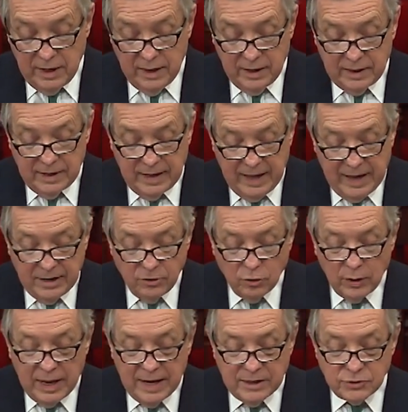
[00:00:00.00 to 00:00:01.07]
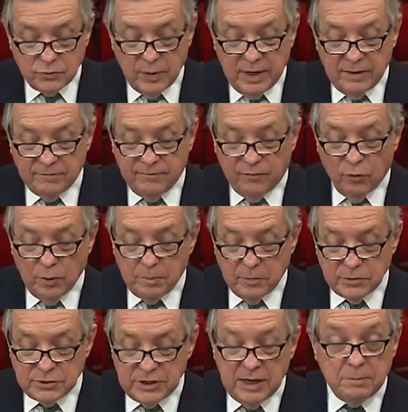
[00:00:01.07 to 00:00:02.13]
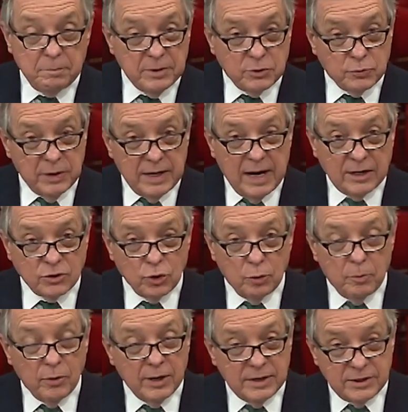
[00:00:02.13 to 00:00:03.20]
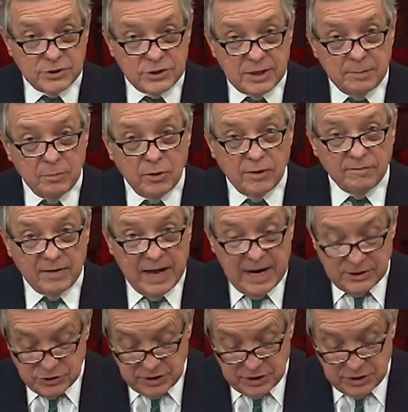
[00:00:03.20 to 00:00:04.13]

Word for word: at an annualized rate of 4% between October and December of last